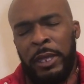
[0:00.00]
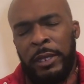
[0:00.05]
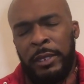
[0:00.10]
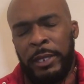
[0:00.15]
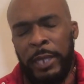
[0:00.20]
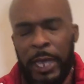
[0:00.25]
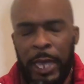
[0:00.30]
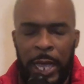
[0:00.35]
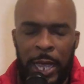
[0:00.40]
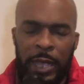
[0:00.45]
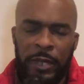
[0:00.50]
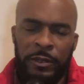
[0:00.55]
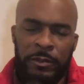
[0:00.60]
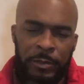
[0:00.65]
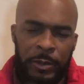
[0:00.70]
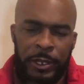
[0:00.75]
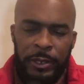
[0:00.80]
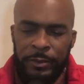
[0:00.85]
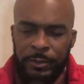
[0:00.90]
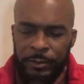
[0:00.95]
They asked
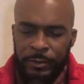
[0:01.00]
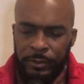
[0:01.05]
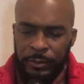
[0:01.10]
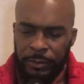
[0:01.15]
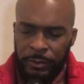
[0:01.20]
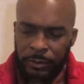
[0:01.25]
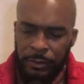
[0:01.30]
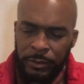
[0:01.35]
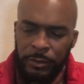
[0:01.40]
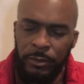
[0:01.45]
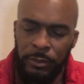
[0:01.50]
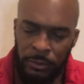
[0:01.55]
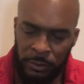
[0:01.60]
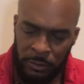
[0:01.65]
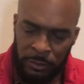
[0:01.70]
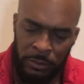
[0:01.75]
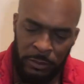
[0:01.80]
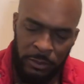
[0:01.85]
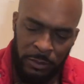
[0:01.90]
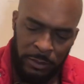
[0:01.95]
me,
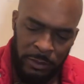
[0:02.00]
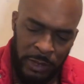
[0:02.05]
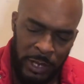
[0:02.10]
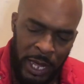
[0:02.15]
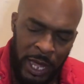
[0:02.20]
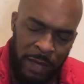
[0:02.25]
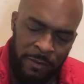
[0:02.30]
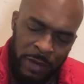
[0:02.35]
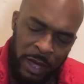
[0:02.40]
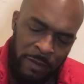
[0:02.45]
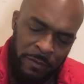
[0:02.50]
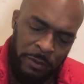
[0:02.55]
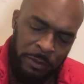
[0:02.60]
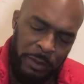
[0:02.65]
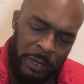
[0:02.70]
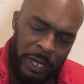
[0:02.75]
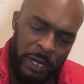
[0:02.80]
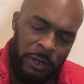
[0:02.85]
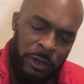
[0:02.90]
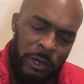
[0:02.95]
have I ever
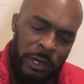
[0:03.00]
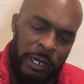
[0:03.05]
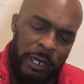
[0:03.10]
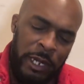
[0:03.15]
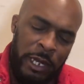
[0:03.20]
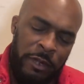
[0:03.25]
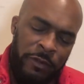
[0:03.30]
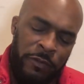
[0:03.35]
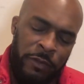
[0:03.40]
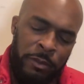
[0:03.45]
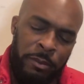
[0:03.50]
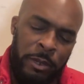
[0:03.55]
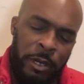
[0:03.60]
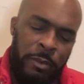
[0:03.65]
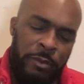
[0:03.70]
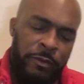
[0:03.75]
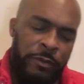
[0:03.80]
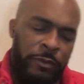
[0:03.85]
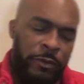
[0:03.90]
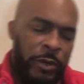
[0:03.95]
played organized football
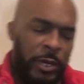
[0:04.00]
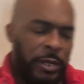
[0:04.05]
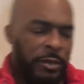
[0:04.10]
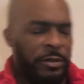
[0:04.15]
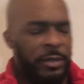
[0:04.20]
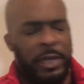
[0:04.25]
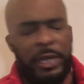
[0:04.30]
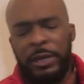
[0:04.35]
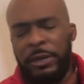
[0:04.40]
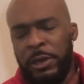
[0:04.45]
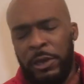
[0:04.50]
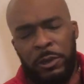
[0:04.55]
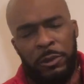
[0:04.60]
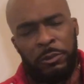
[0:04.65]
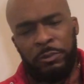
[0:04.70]
before? I said no.